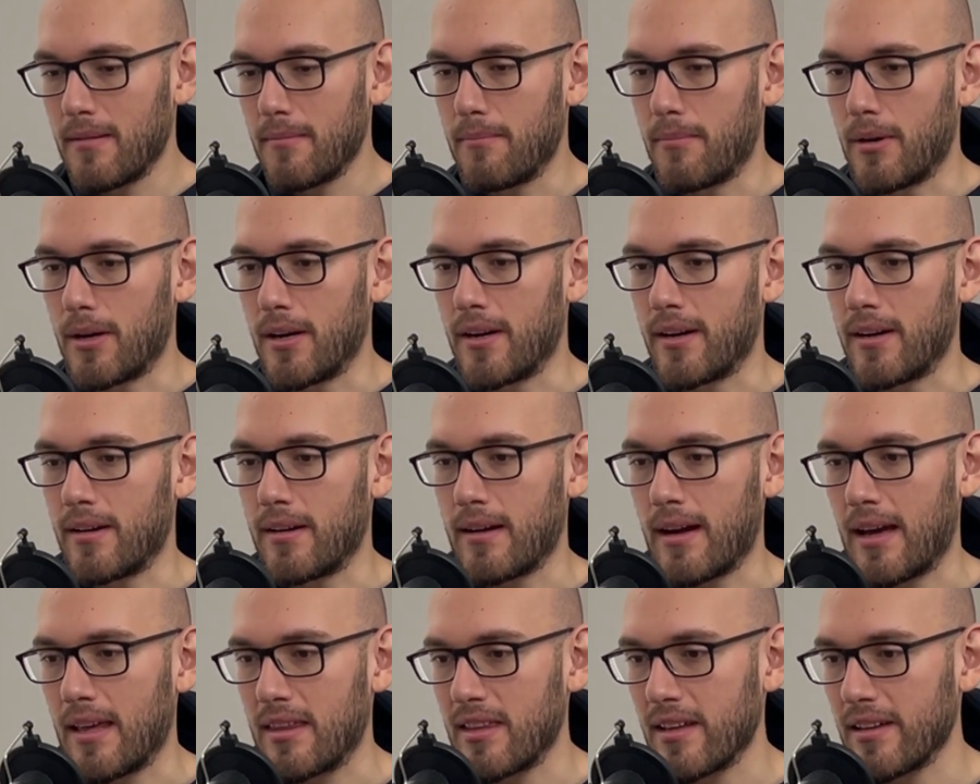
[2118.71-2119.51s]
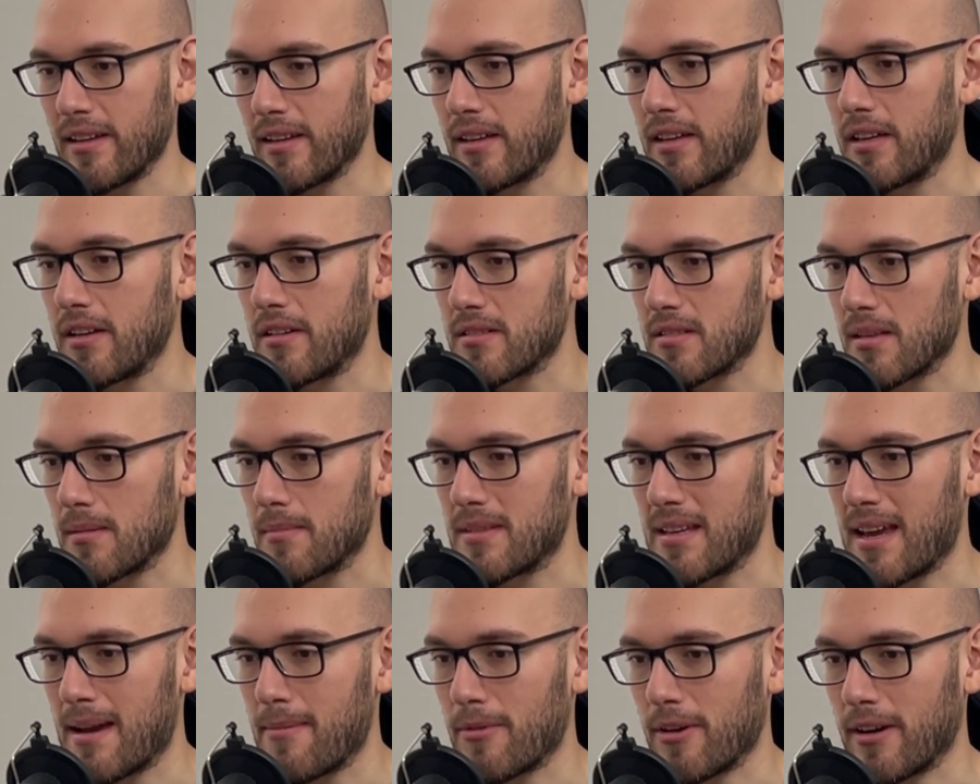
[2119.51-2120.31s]
But I think here
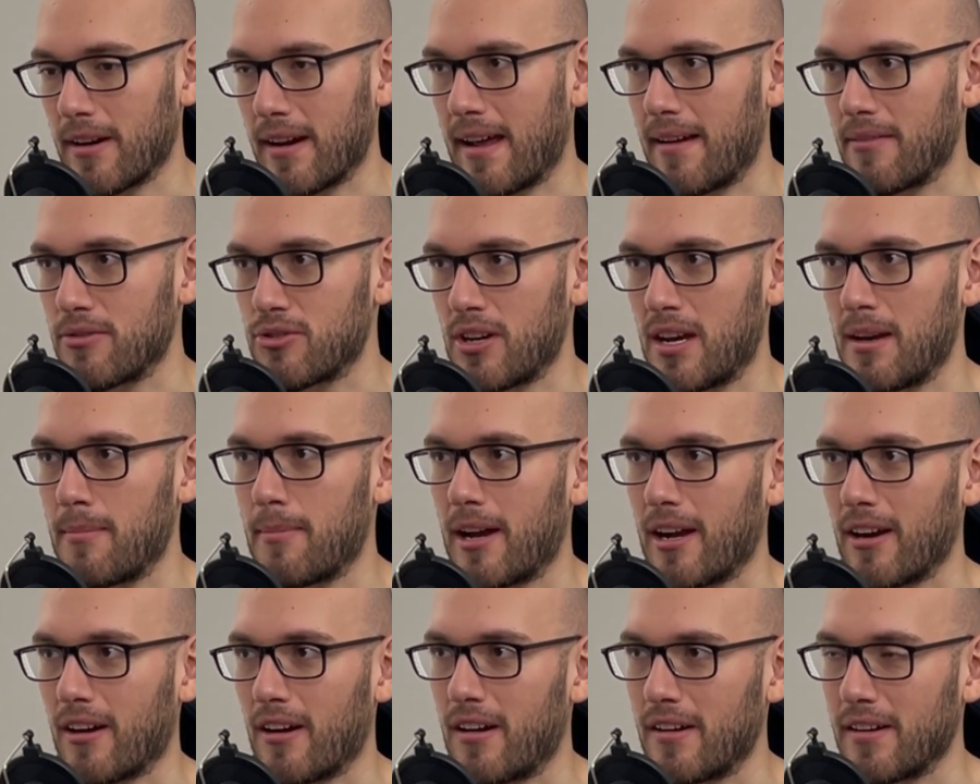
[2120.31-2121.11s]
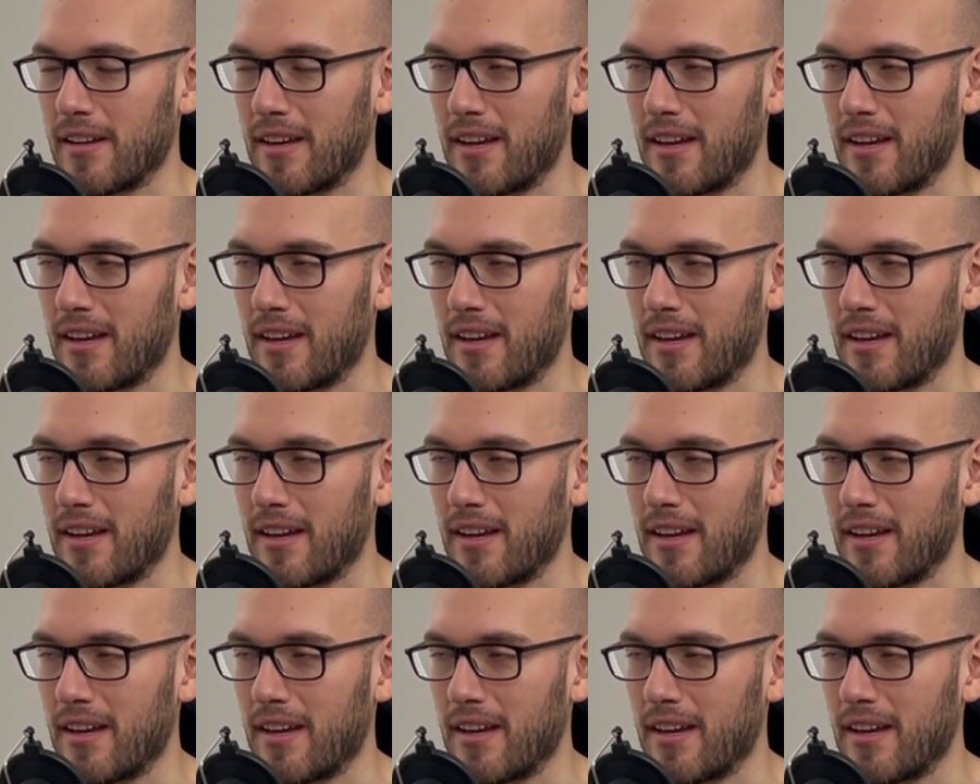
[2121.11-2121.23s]
sometime we're going to have Trey back on.